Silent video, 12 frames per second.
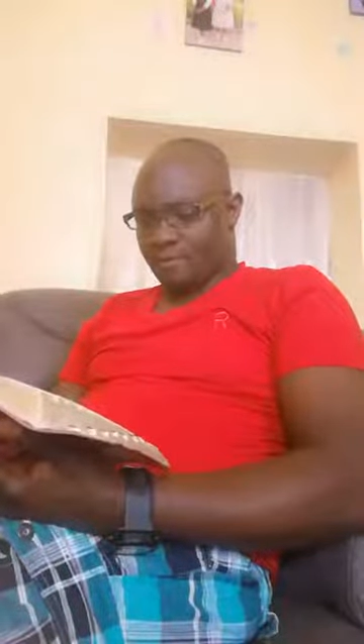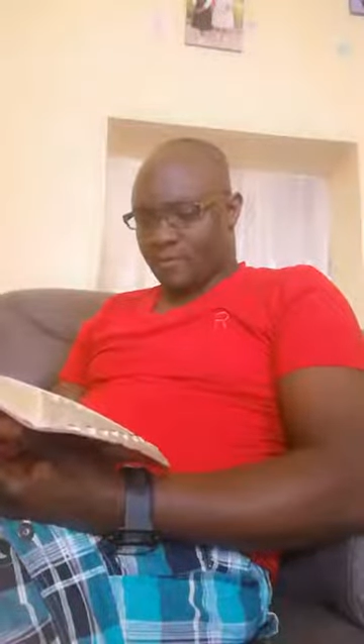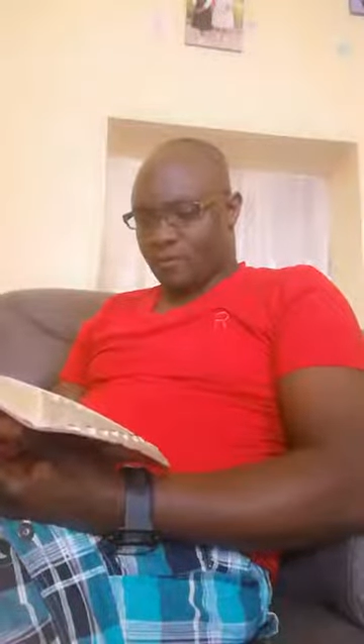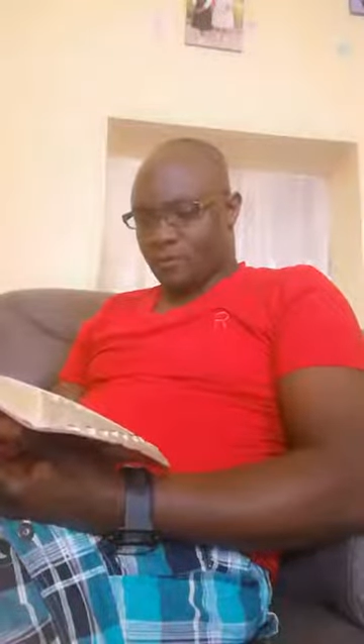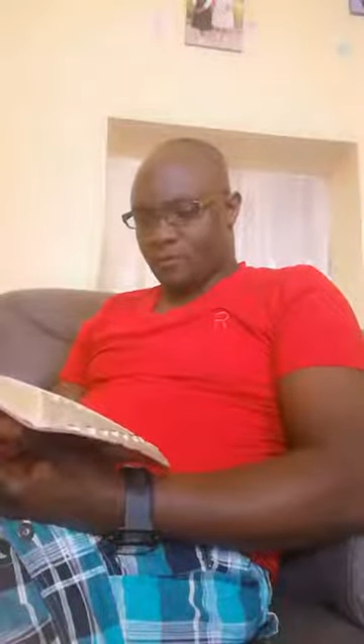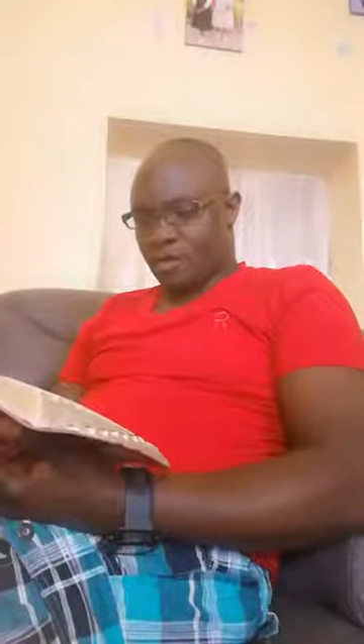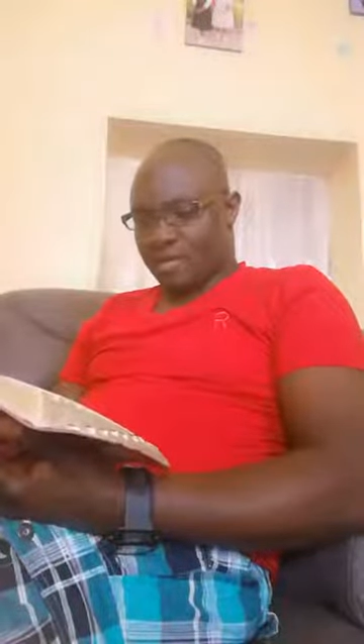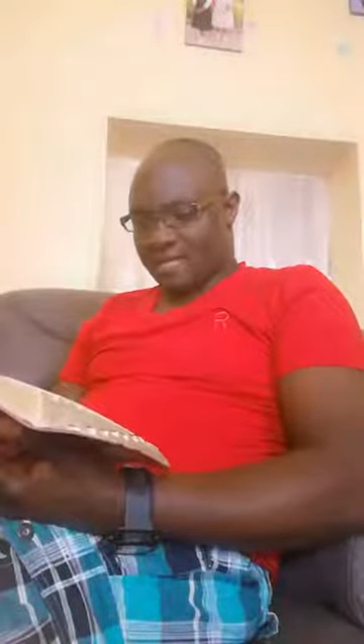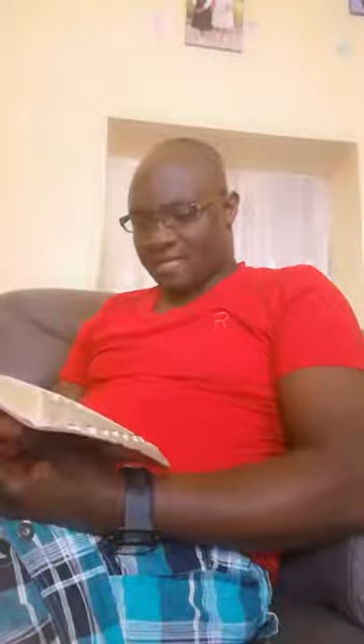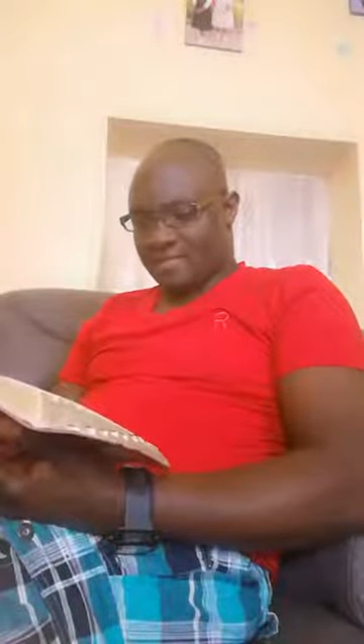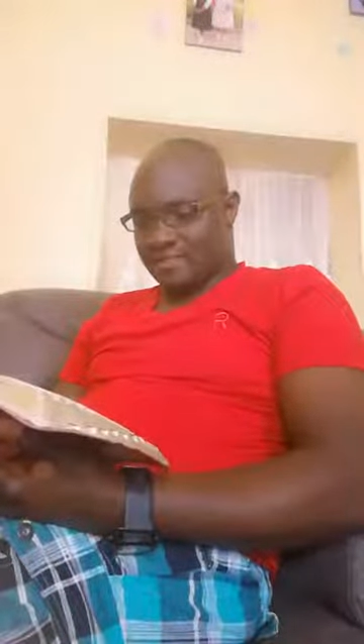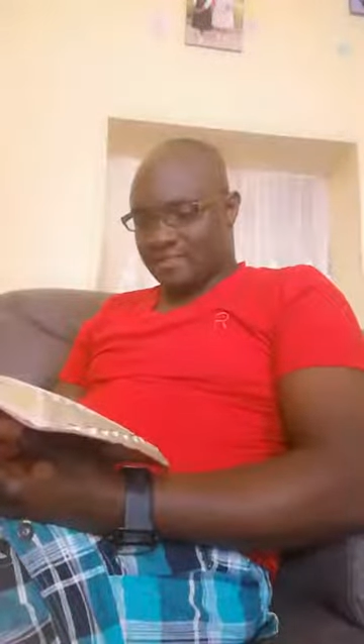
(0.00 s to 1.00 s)
because your
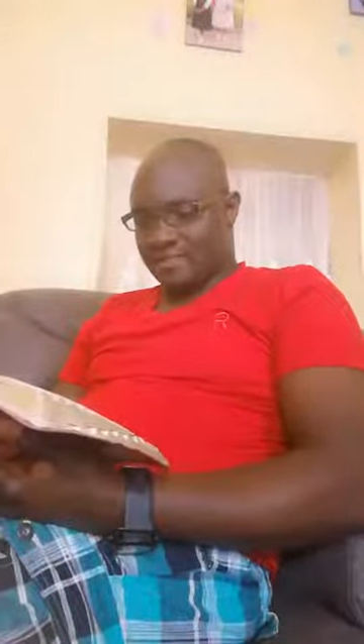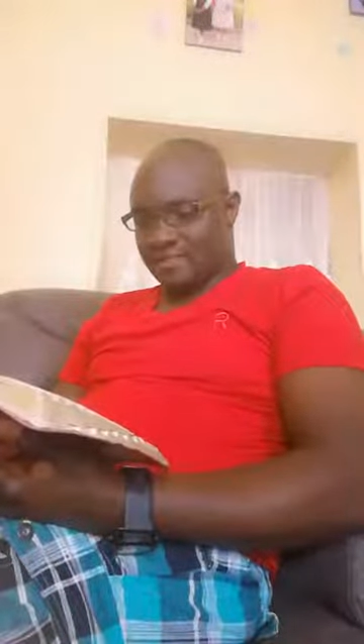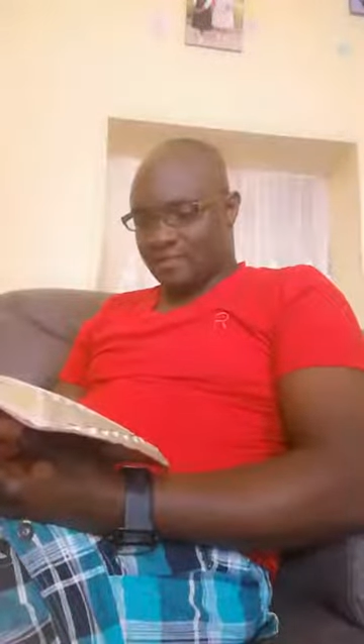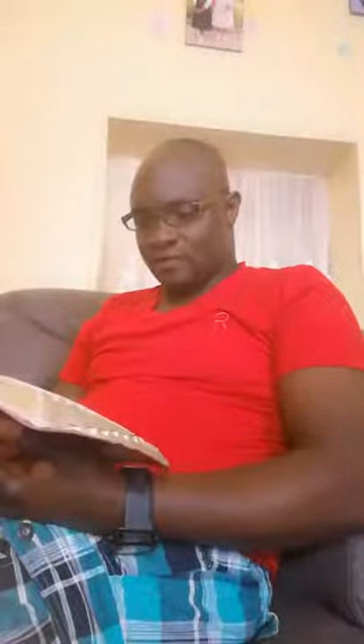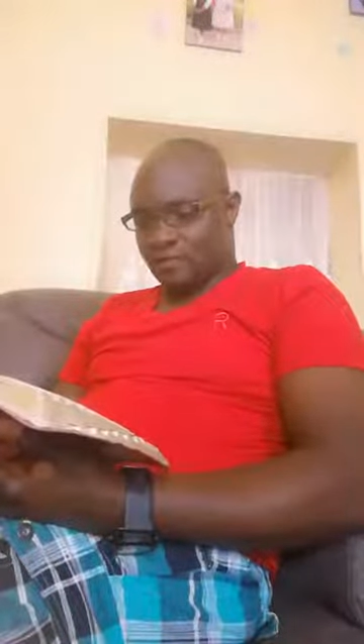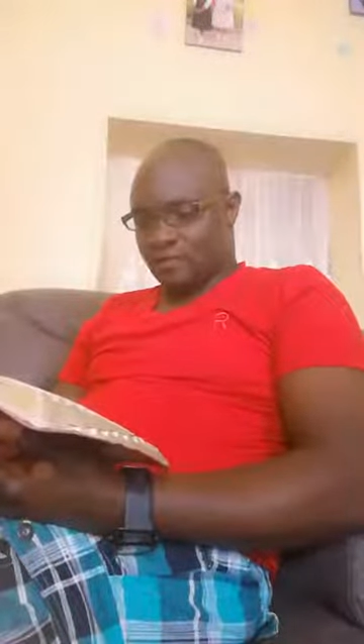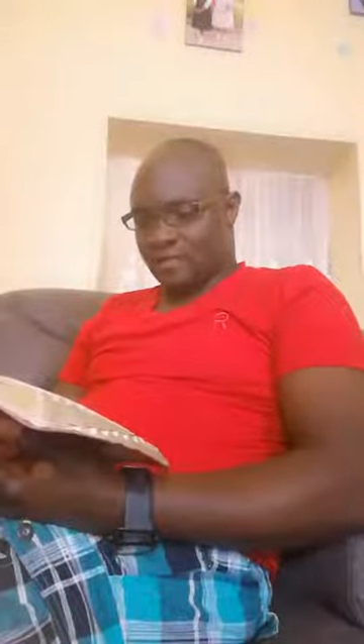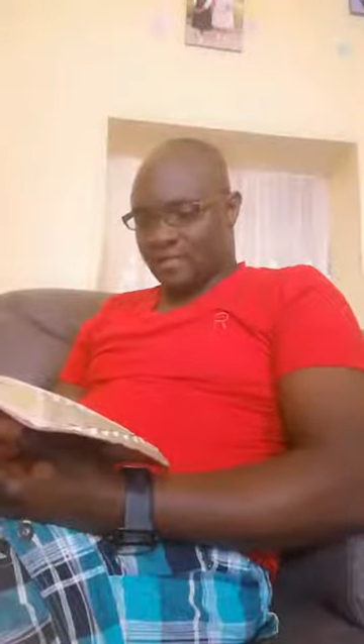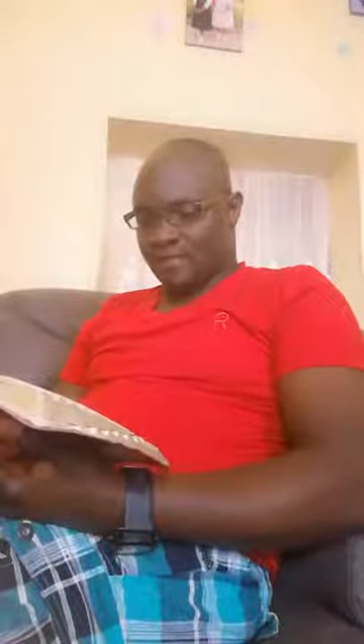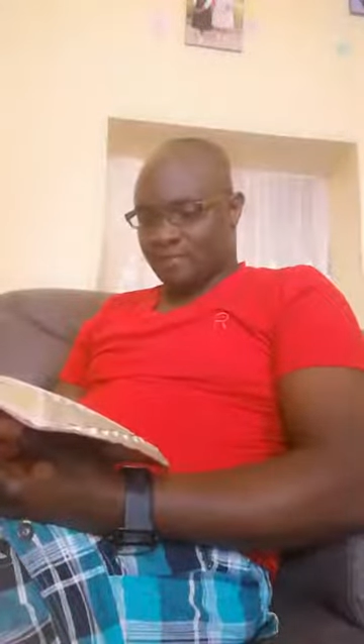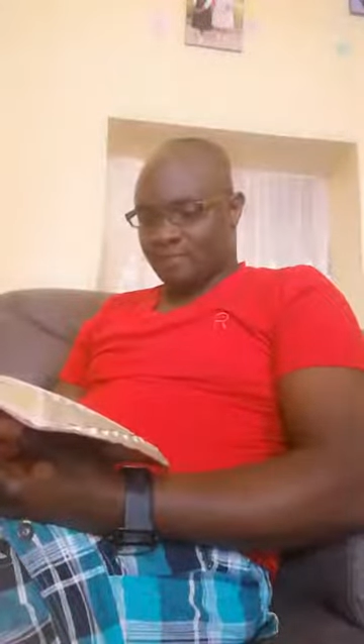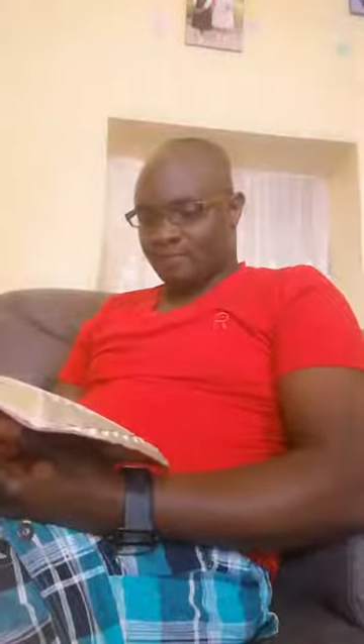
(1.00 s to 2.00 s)
guilt is so
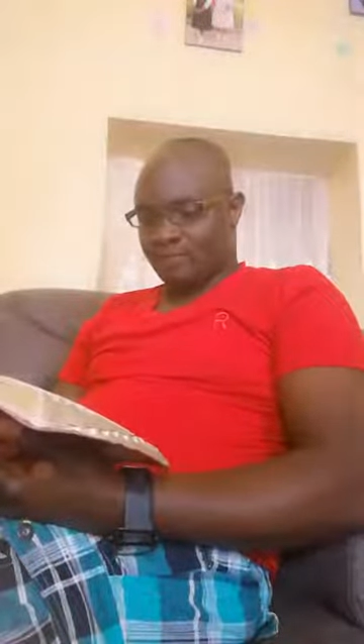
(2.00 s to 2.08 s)
great